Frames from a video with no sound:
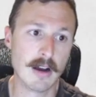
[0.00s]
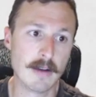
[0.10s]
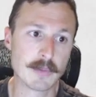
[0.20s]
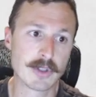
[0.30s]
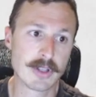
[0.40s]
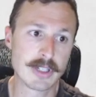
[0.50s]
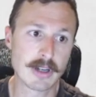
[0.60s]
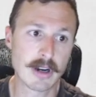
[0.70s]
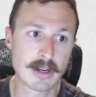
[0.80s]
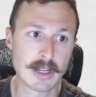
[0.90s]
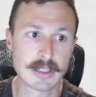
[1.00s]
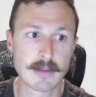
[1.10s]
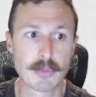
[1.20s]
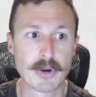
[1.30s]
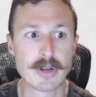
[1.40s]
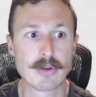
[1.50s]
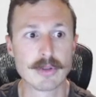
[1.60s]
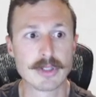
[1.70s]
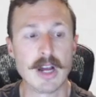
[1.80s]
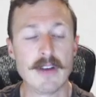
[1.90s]
So this card does some pretty cool
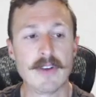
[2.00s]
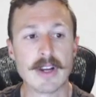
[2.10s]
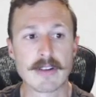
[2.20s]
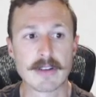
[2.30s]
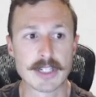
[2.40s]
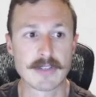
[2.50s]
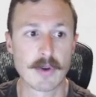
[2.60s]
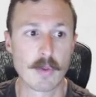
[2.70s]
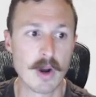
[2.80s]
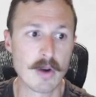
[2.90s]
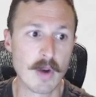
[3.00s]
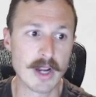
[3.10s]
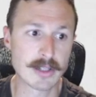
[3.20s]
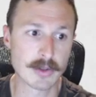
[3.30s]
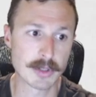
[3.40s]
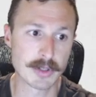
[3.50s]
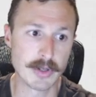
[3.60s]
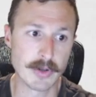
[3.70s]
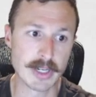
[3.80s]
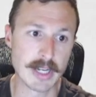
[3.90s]
stuff. Like just for 1 white sorcerer, you
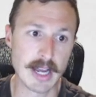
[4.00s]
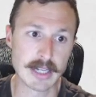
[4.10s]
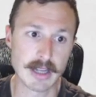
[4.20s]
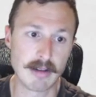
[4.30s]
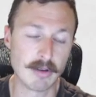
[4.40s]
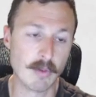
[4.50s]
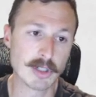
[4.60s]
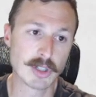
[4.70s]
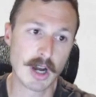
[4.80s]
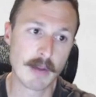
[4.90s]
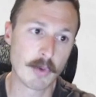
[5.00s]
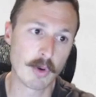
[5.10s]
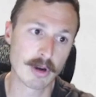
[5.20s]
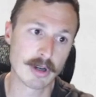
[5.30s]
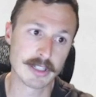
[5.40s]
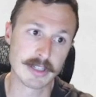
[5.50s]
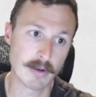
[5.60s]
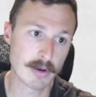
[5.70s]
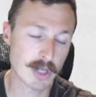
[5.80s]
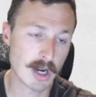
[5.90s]
get to exile a 1-drop or a
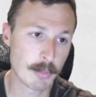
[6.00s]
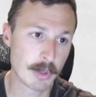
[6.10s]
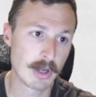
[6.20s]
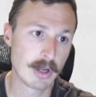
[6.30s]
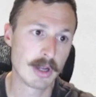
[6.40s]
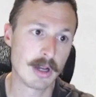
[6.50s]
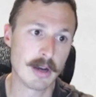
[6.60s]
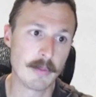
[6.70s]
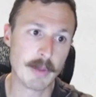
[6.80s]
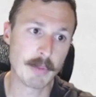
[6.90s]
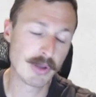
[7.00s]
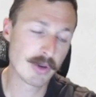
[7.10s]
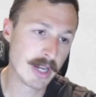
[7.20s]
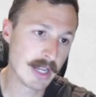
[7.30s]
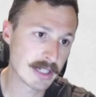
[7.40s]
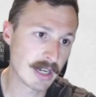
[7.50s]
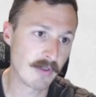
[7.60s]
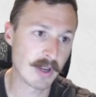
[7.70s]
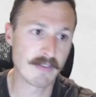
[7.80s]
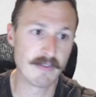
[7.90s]
0-drop. But you can hit stuff
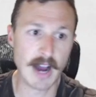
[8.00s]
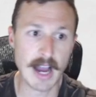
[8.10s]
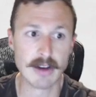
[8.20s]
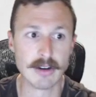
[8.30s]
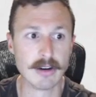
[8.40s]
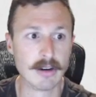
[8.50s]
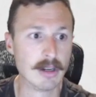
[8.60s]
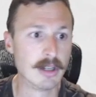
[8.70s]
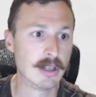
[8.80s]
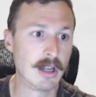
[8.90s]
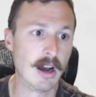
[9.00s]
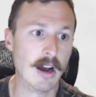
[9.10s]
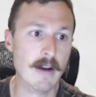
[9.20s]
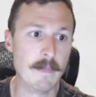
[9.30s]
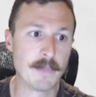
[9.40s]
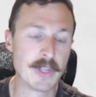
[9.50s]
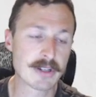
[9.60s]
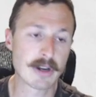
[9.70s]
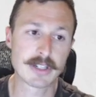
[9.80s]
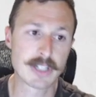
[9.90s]
like Vile. This card
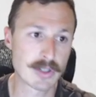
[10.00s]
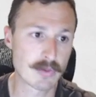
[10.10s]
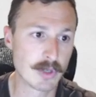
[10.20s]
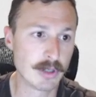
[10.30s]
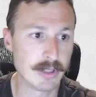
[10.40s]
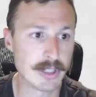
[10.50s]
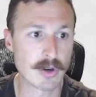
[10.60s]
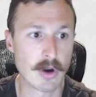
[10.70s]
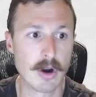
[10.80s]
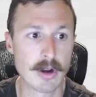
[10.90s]
is just really strong.